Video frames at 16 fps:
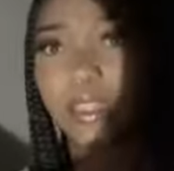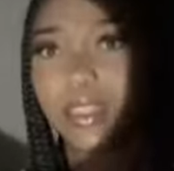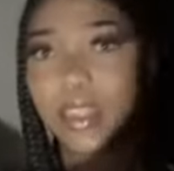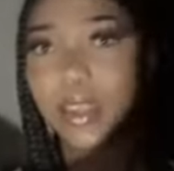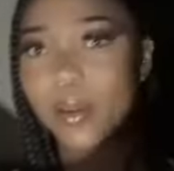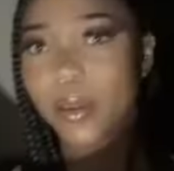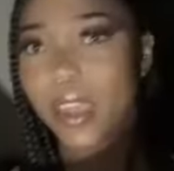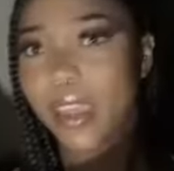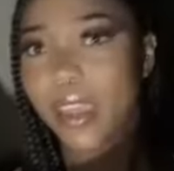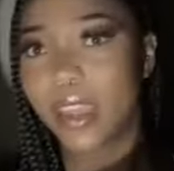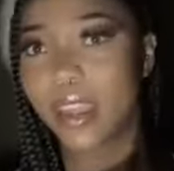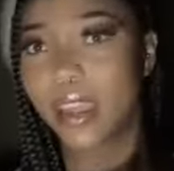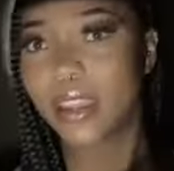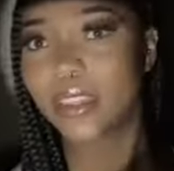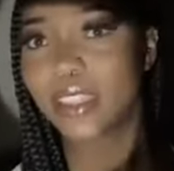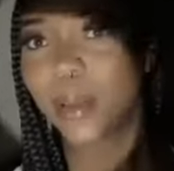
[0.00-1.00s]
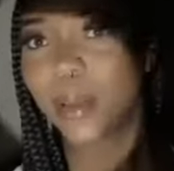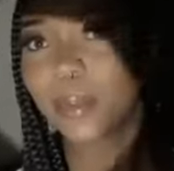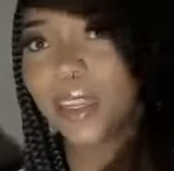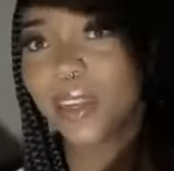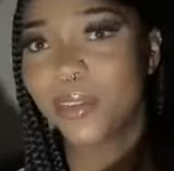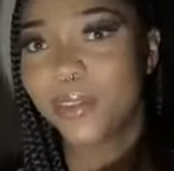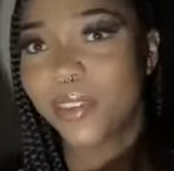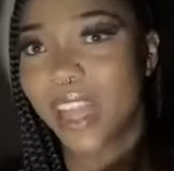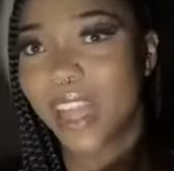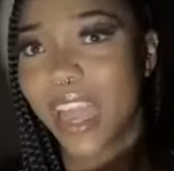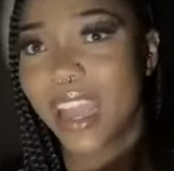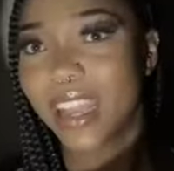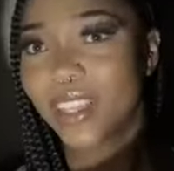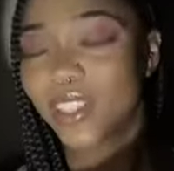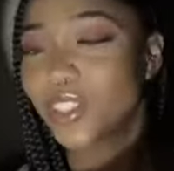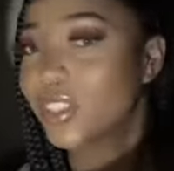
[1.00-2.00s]
Okay guys, I'm gonna
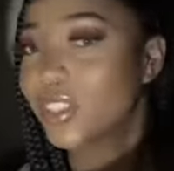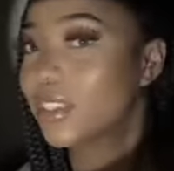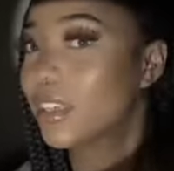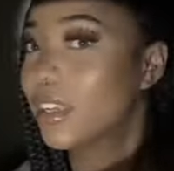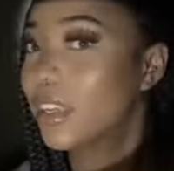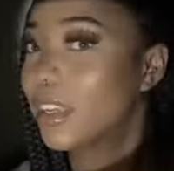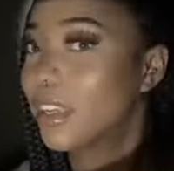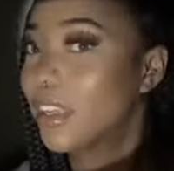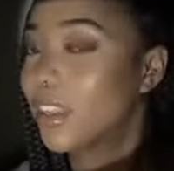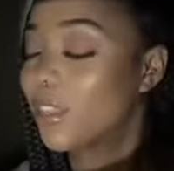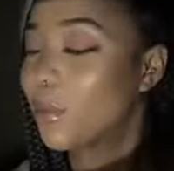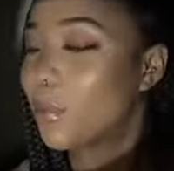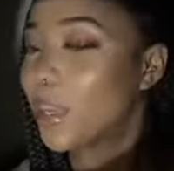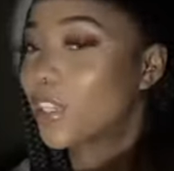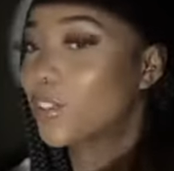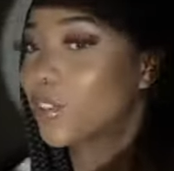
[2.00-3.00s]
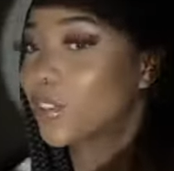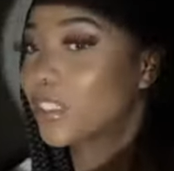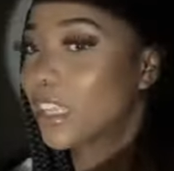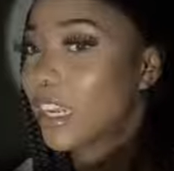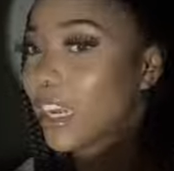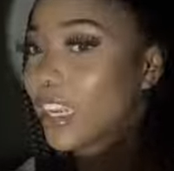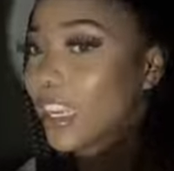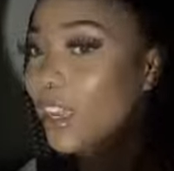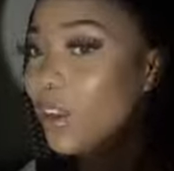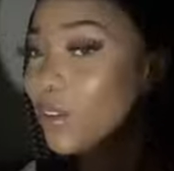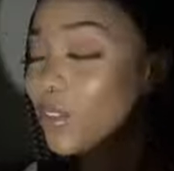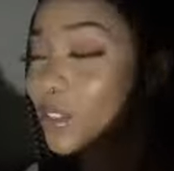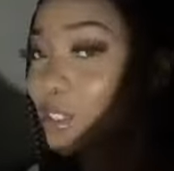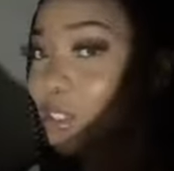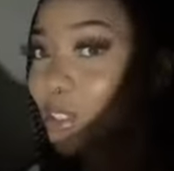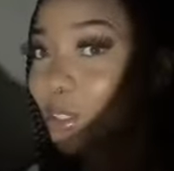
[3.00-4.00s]
flash the pictures that I get on
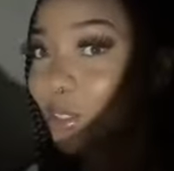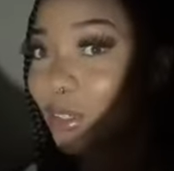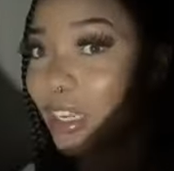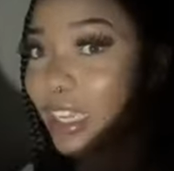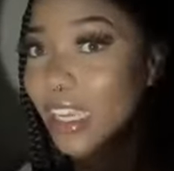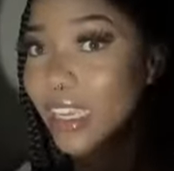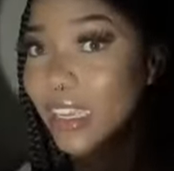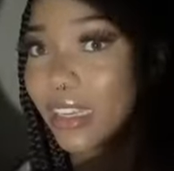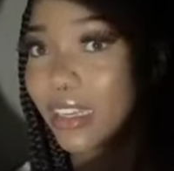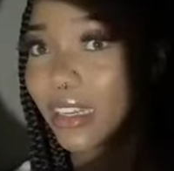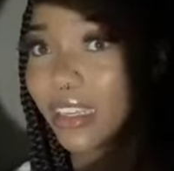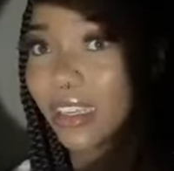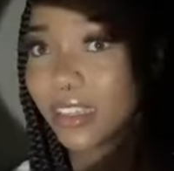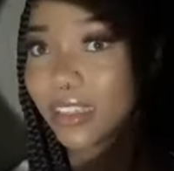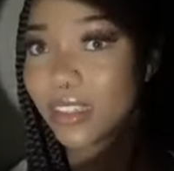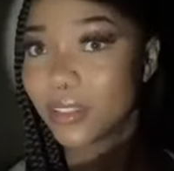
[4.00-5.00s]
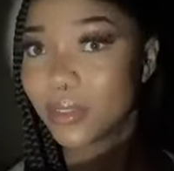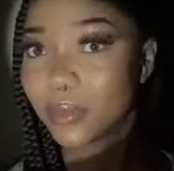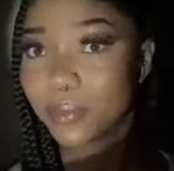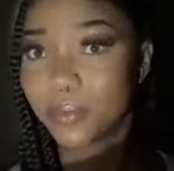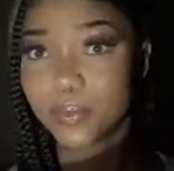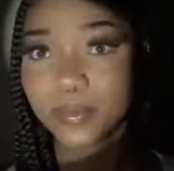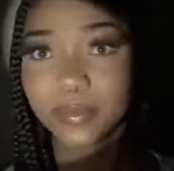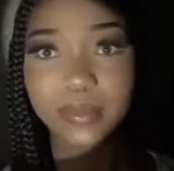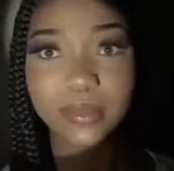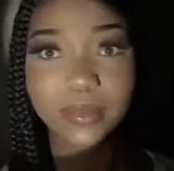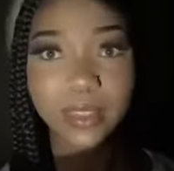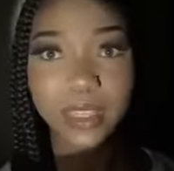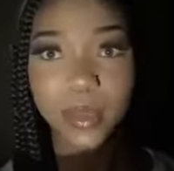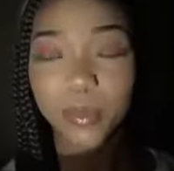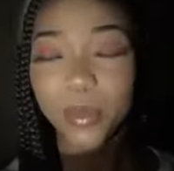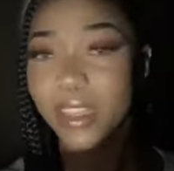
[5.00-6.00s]
the screen,
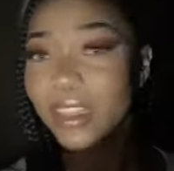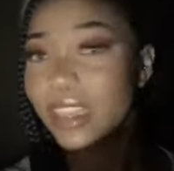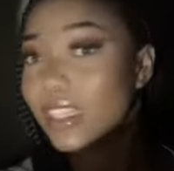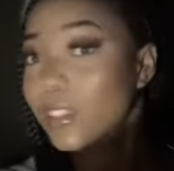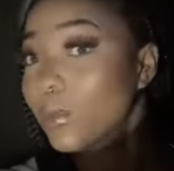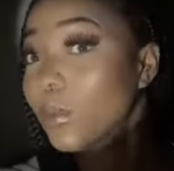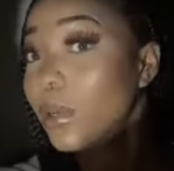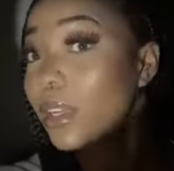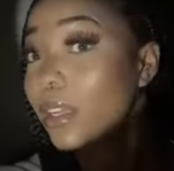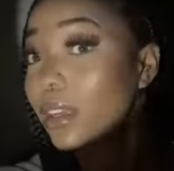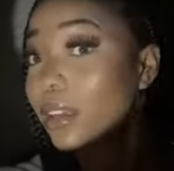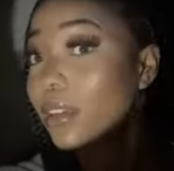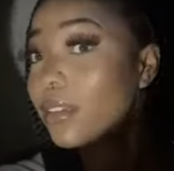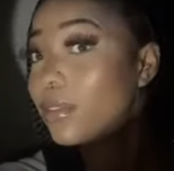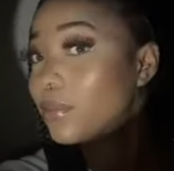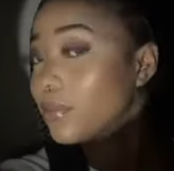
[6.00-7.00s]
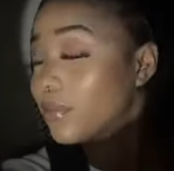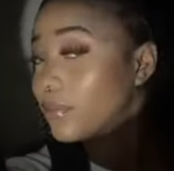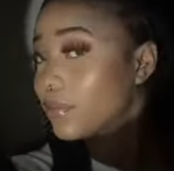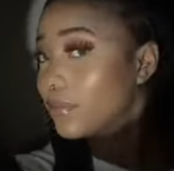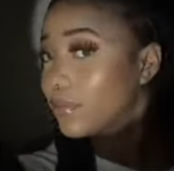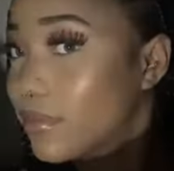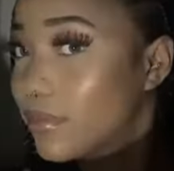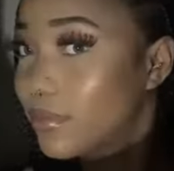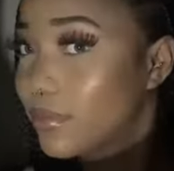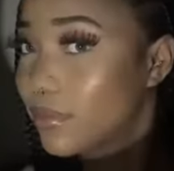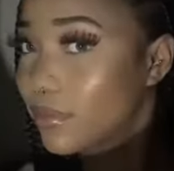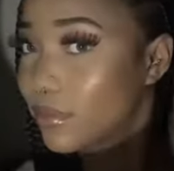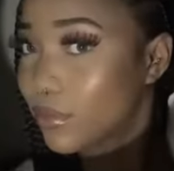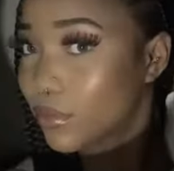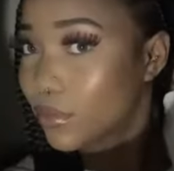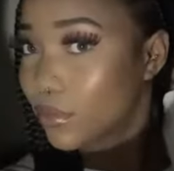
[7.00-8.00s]
but this
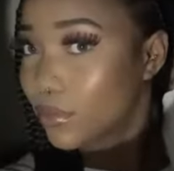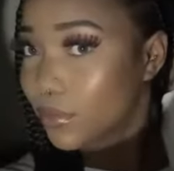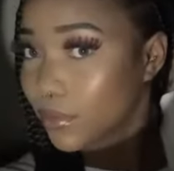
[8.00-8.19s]
one,